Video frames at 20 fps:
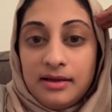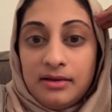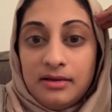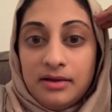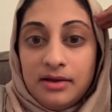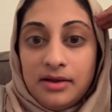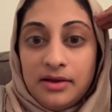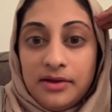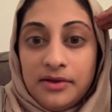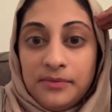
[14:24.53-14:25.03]

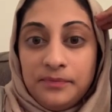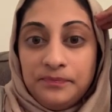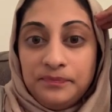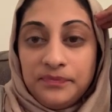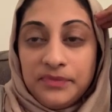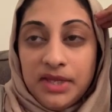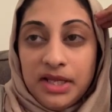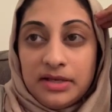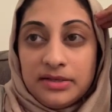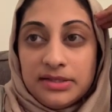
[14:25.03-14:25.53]

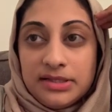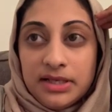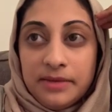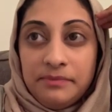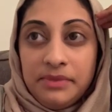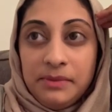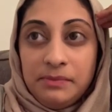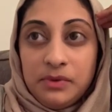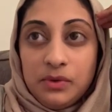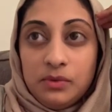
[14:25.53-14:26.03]
Some
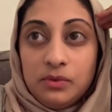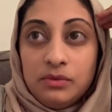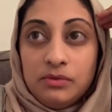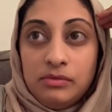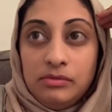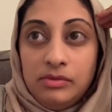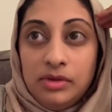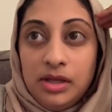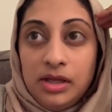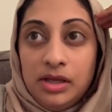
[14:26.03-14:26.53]
people
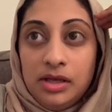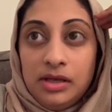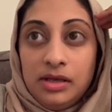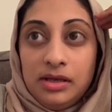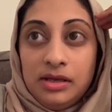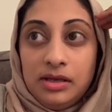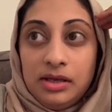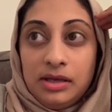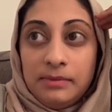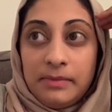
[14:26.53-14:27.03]

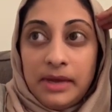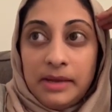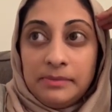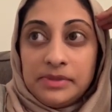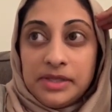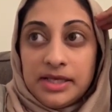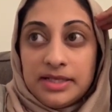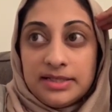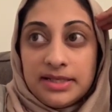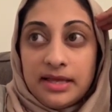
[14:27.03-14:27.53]
in my
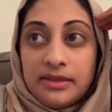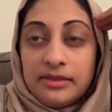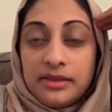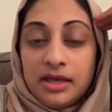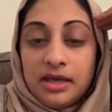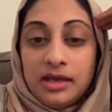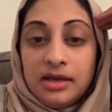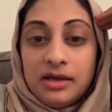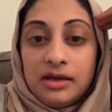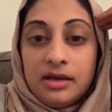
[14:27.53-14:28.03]
place, I
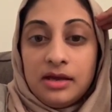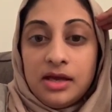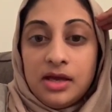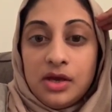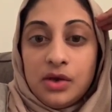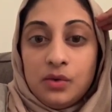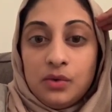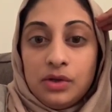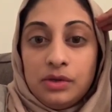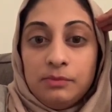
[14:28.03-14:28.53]
think,
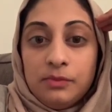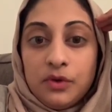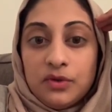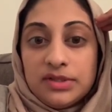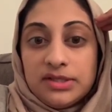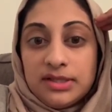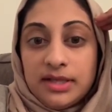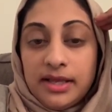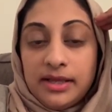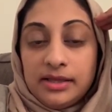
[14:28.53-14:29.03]
would
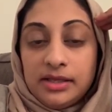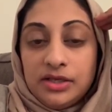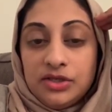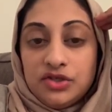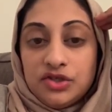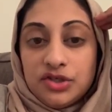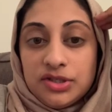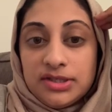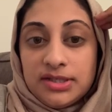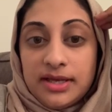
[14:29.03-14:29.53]
most likely
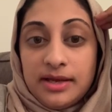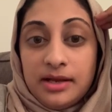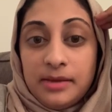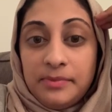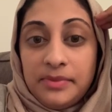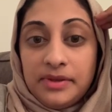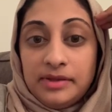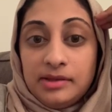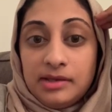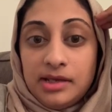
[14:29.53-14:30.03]
just get up
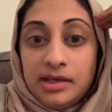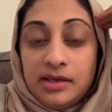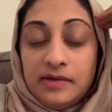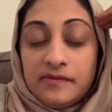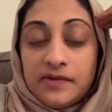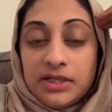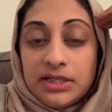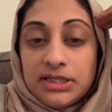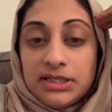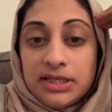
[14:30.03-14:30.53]
and leave
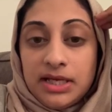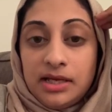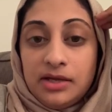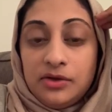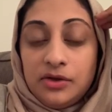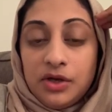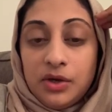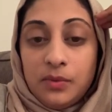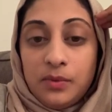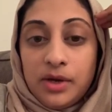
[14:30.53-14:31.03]
and say, you
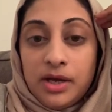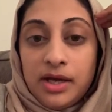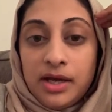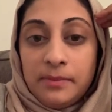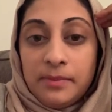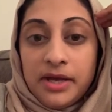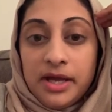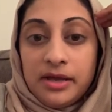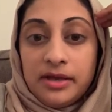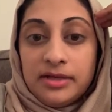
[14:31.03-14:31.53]
know what, I'm
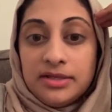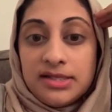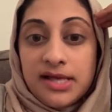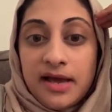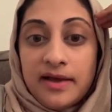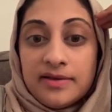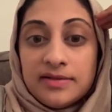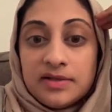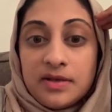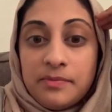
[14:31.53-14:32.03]
cutting
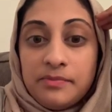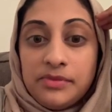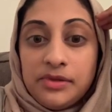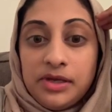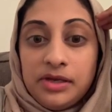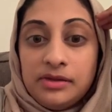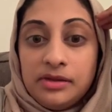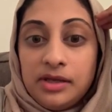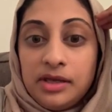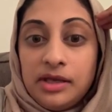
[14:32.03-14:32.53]
ties
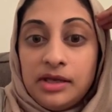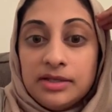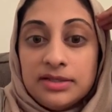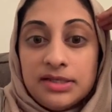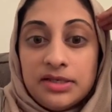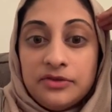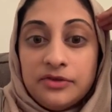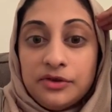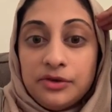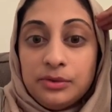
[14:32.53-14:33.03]
completely. It's
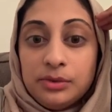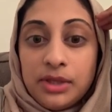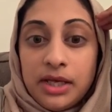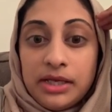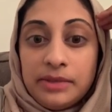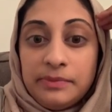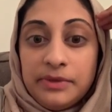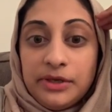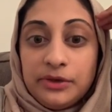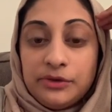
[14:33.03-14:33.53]
either you
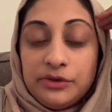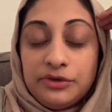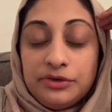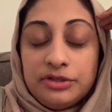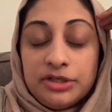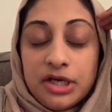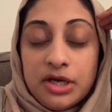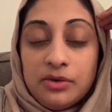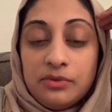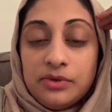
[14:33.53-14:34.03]
like me or you
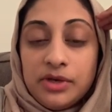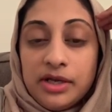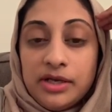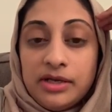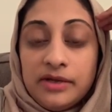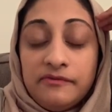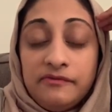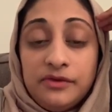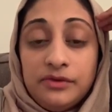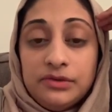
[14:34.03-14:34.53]
don't. And
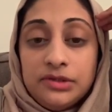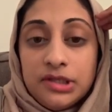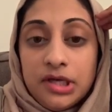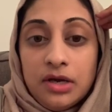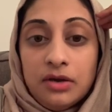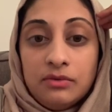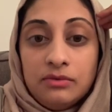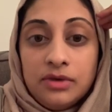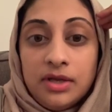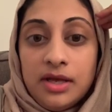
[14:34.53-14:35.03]
if you
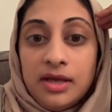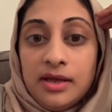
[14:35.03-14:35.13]
don't,